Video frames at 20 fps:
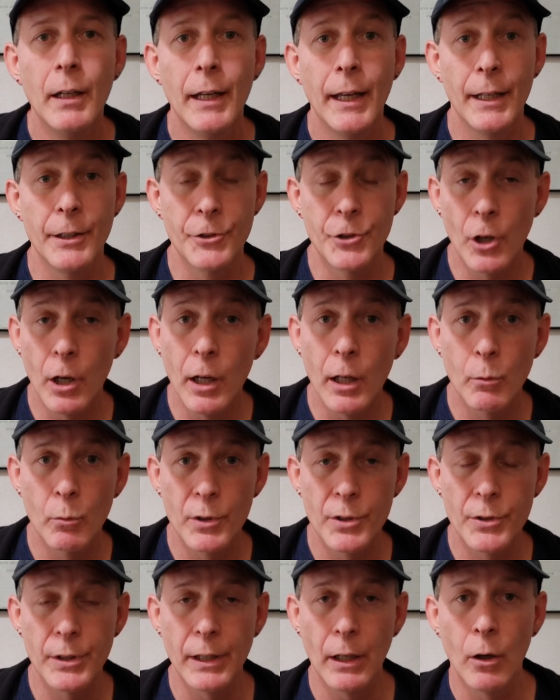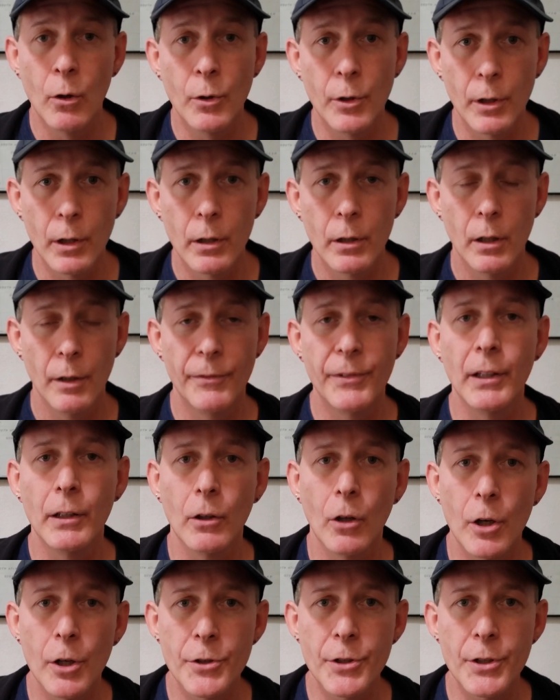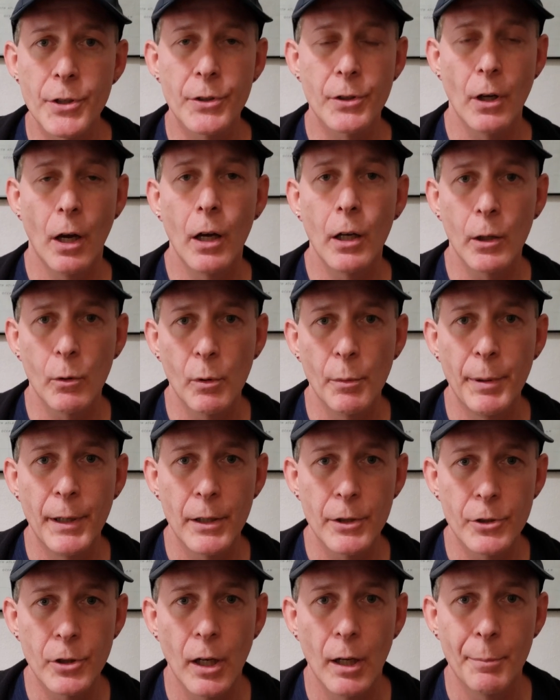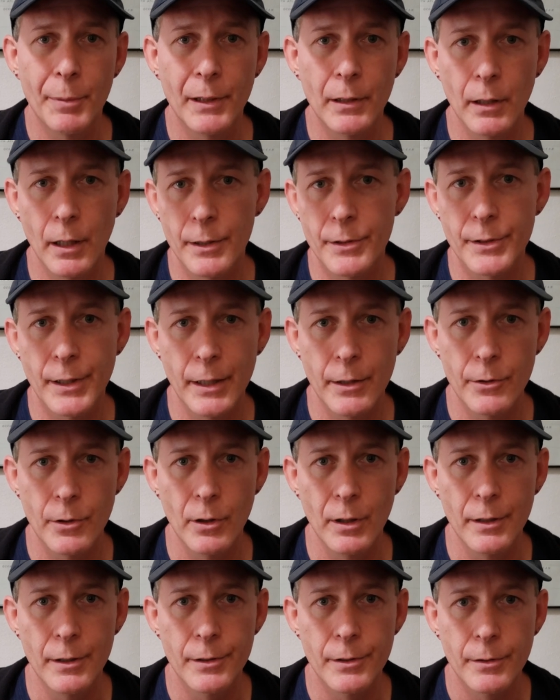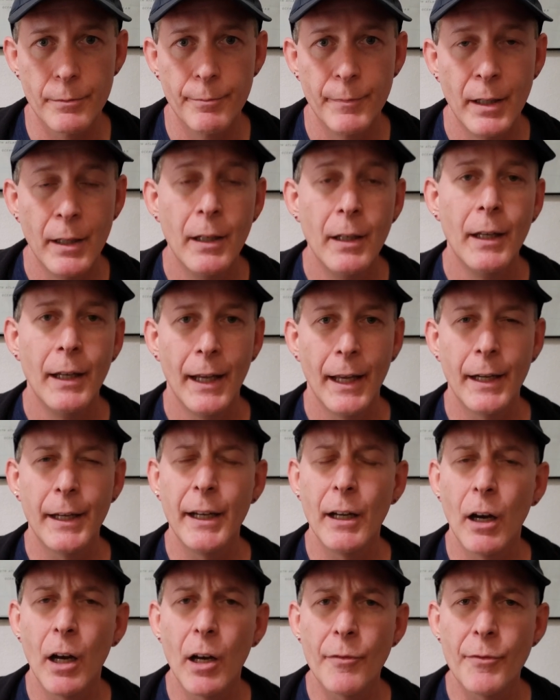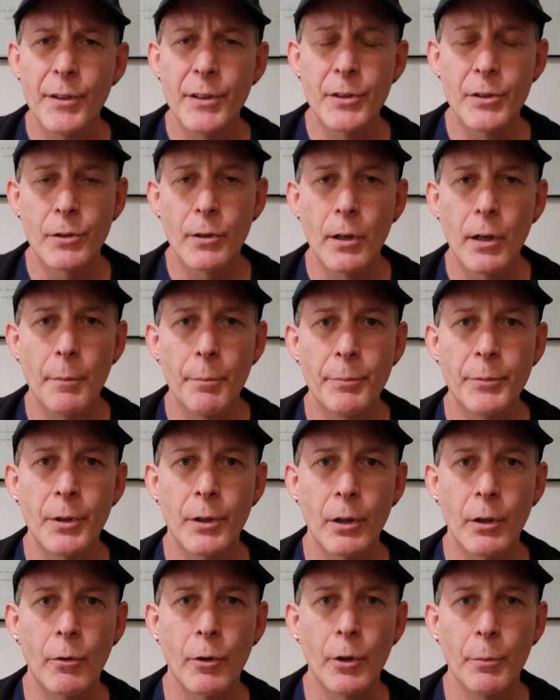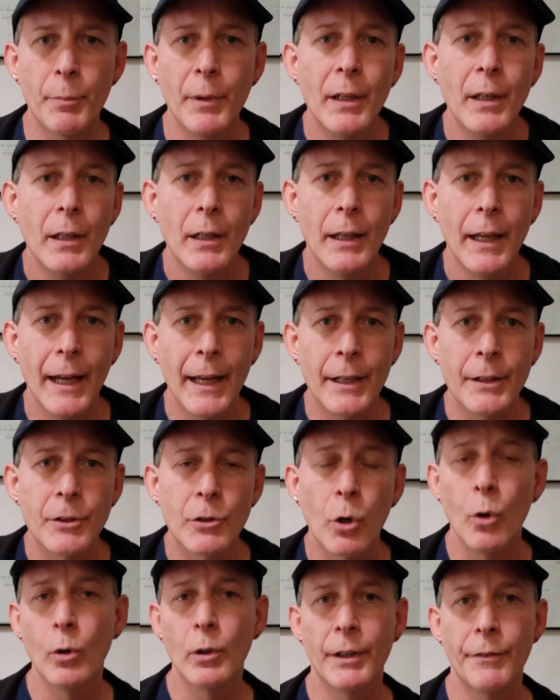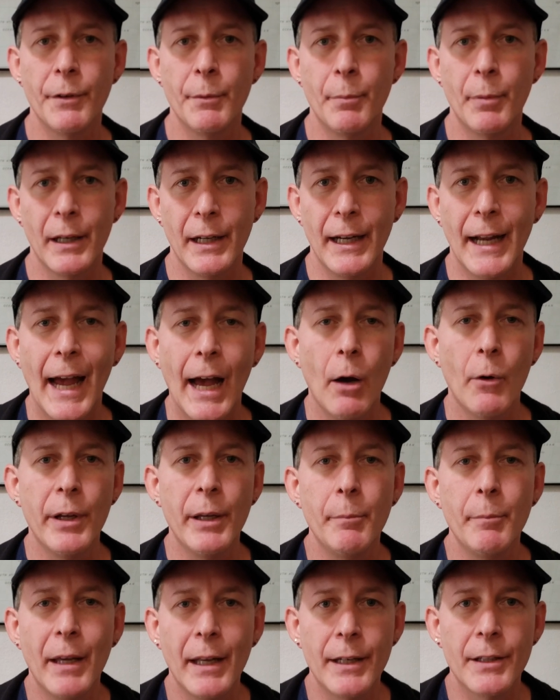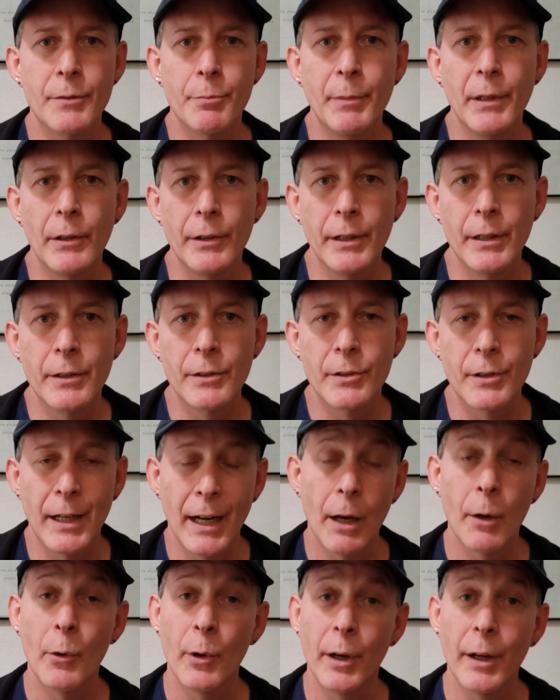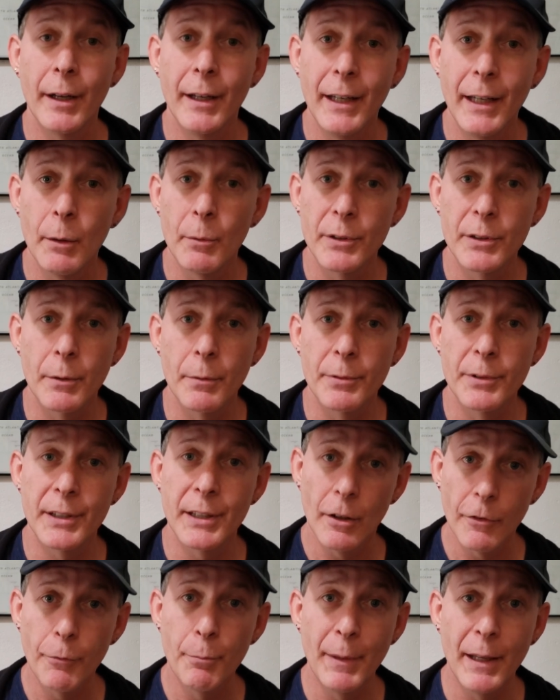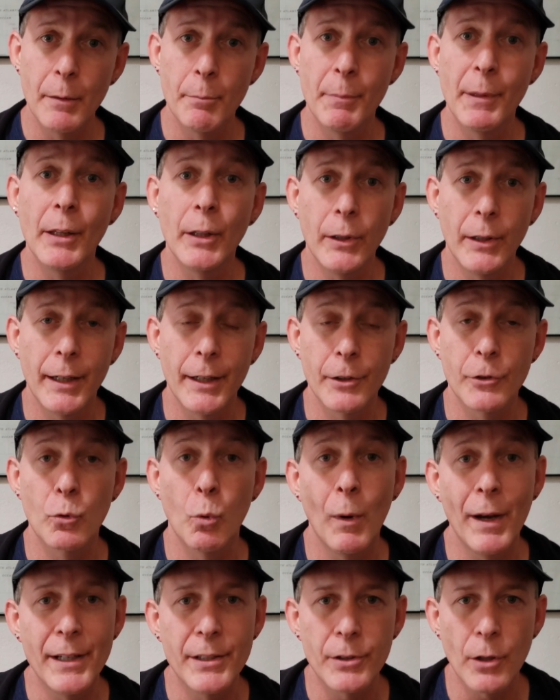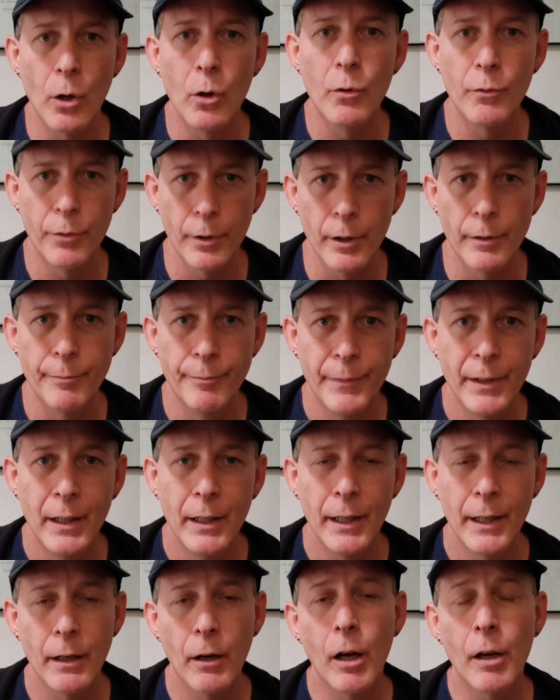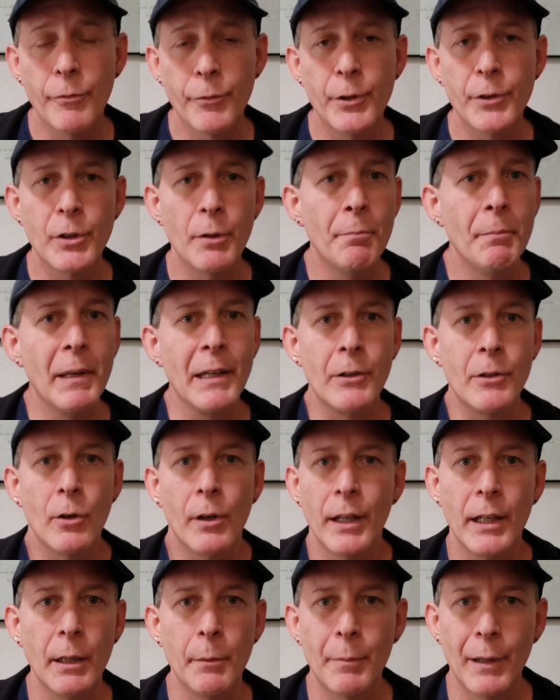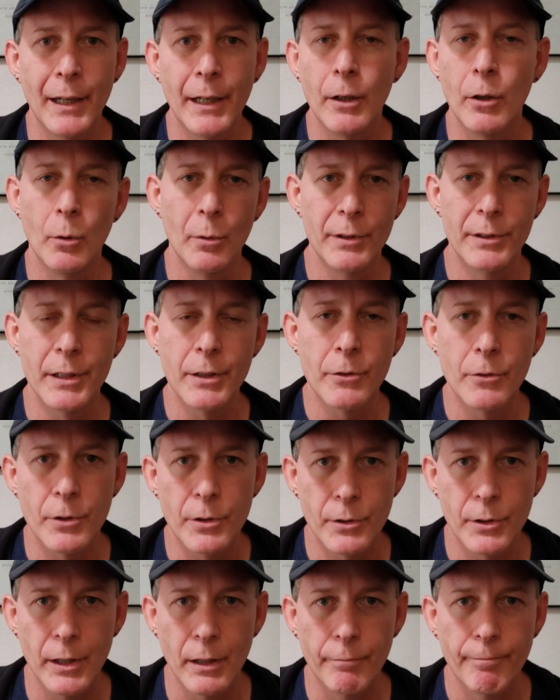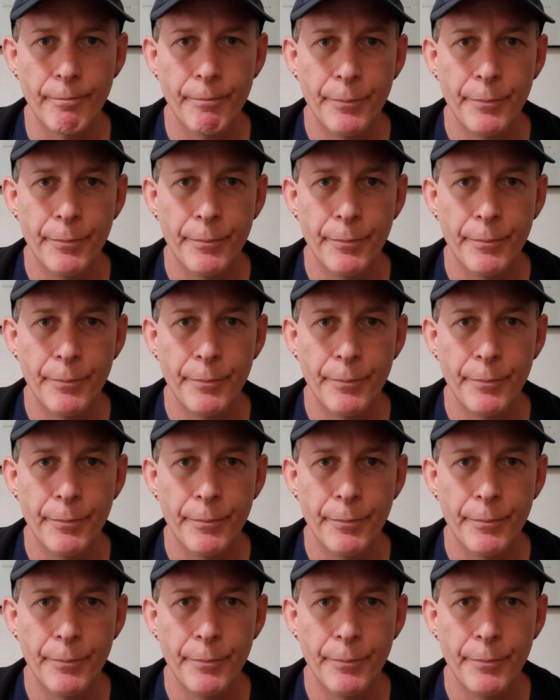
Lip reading: And John was the owner of the largest auto repair shop in Los Angeles. And he often stood up to the group and told everybody how he made his millions and how he was a self-made millionaire twice over, and offered to mentor anybody who was interested.